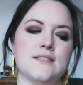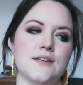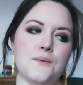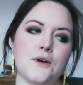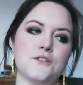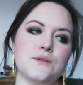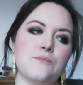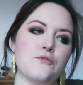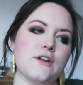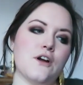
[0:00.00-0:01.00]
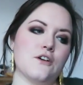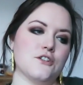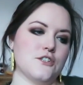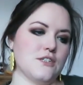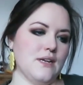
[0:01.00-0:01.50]
Tell you what, doing
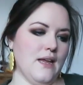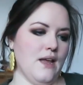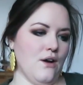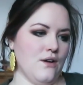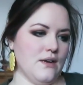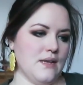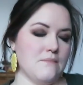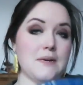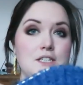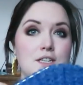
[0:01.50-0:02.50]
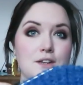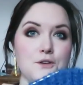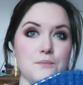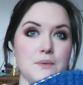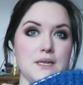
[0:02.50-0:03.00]
brioche on Magic
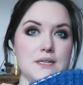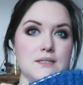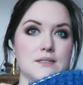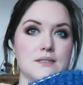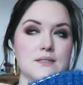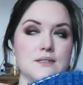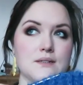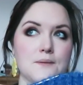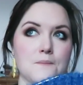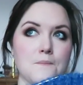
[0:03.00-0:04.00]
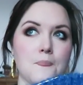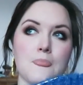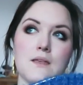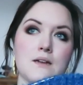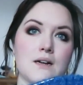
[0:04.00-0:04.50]
Loop is
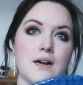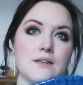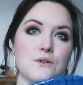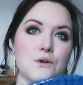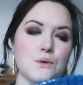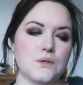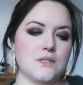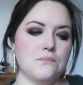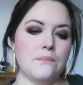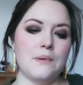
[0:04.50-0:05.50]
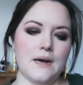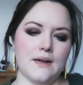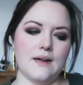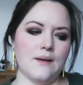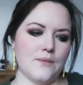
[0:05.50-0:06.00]
kind of awkward,
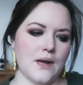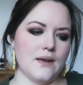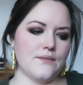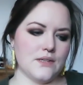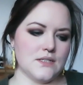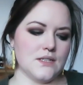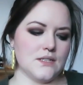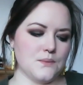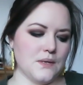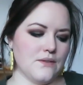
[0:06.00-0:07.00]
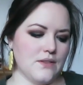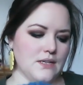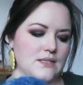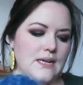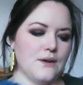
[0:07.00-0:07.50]
but I'm kind of into the swing of
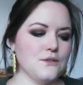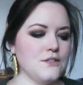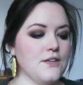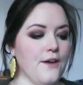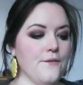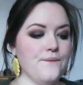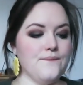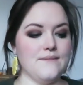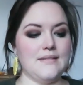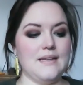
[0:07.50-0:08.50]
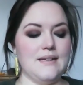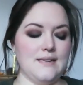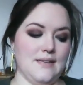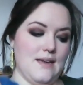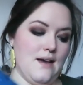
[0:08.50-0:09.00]
things now. So
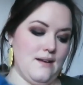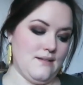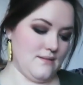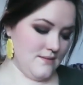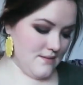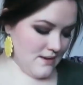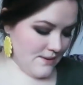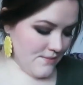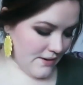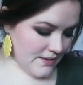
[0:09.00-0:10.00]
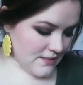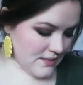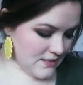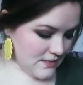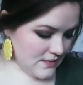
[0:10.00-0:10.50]
yeah, I'm very
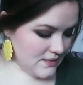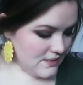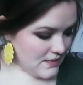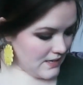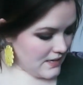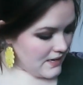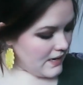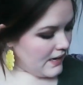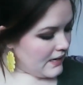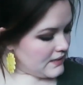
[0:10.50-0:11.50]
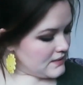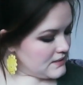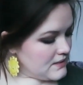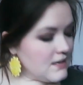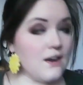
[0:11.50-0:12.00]
excited.
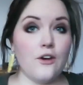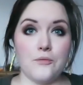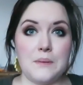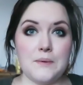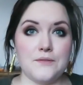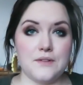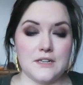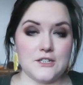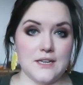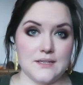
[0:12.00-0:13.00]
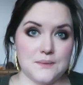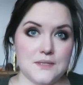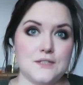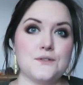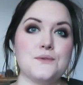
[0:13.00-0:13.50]
And a lot of people have finished theirs,
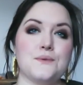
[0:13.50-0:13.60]
which is